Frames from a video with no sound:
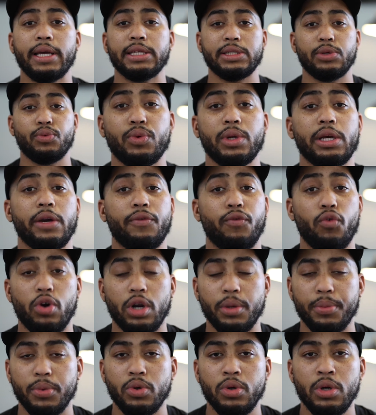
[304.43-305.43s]
is really
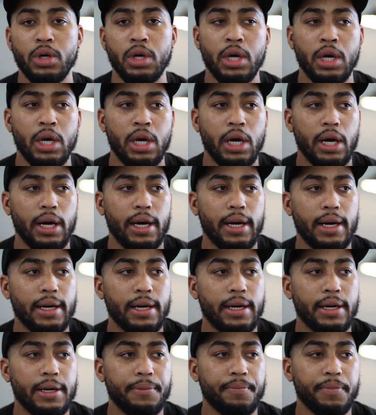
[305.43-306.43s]
affordable,
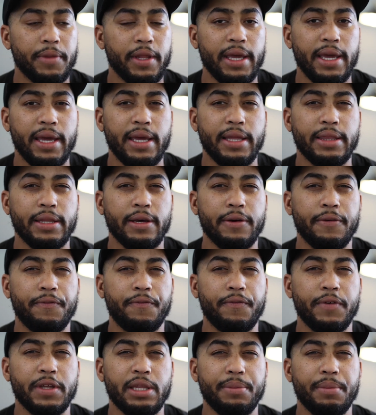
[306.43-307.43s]
and the
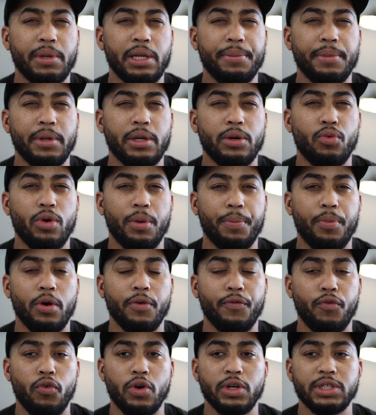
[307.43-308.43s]
50 millimeter
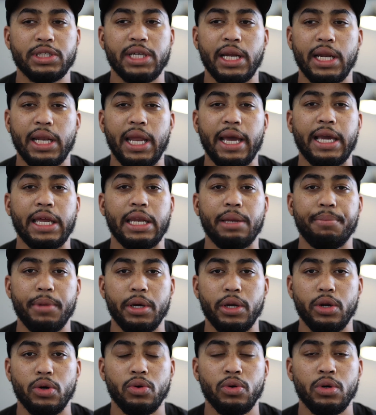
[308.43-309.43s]
1.4 is kind of like in the
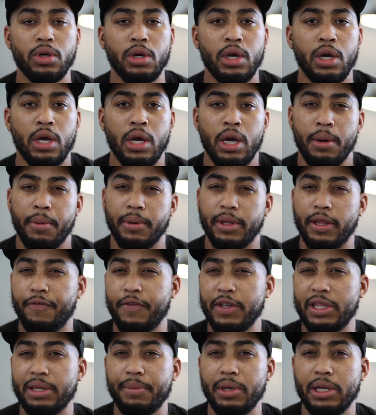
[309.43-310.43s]
middle. But the
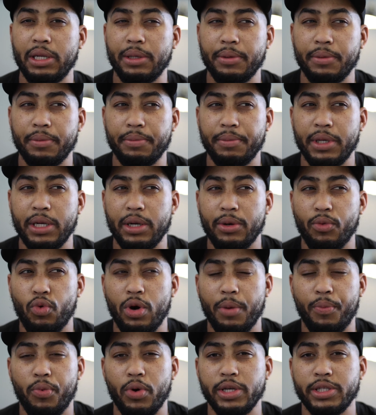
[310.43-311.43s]
50 millimeter
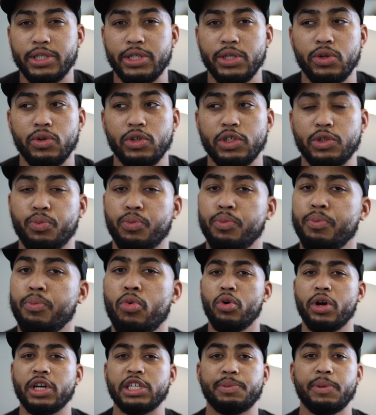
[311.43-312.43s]
1.2 is
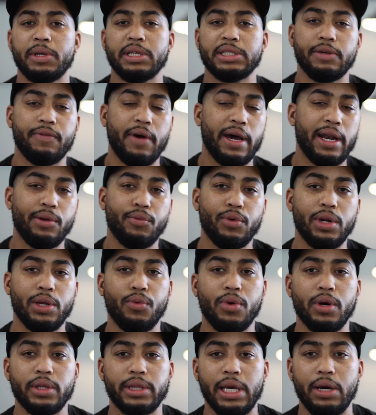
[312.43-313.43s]
more expensive. I didn't really
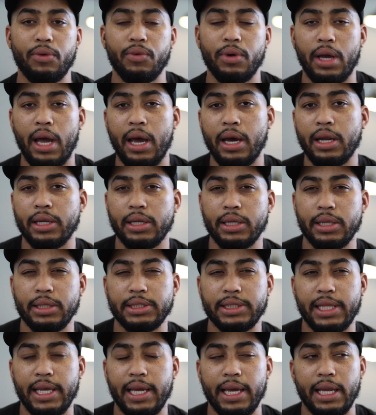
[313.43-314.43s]
want that one. I
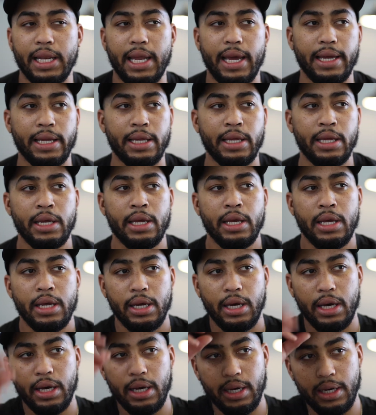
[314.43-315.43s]
understand like
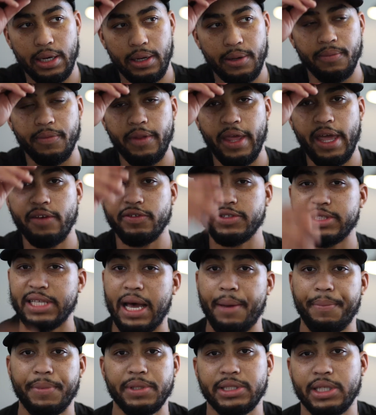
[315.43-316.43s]

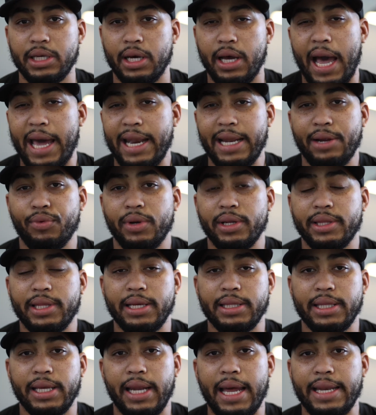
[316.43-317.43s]
f-stop and stuff. I didn't really
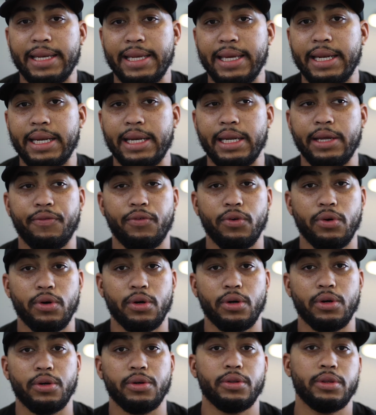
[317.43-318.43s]
think that I needed it
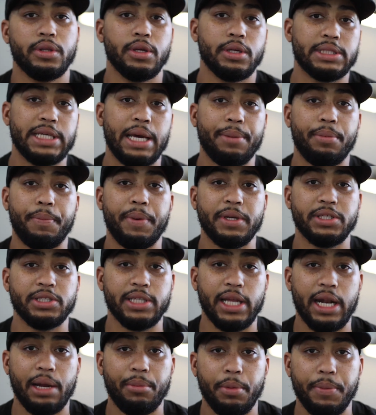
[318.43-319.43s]
for the type of pictures
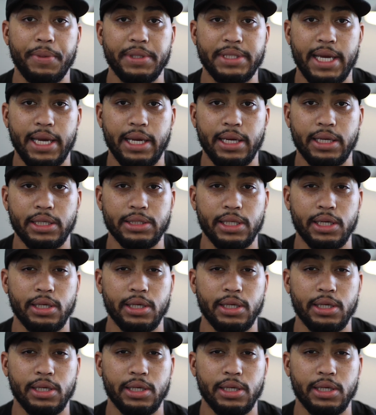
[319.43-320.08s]
that I'm gonna be taking,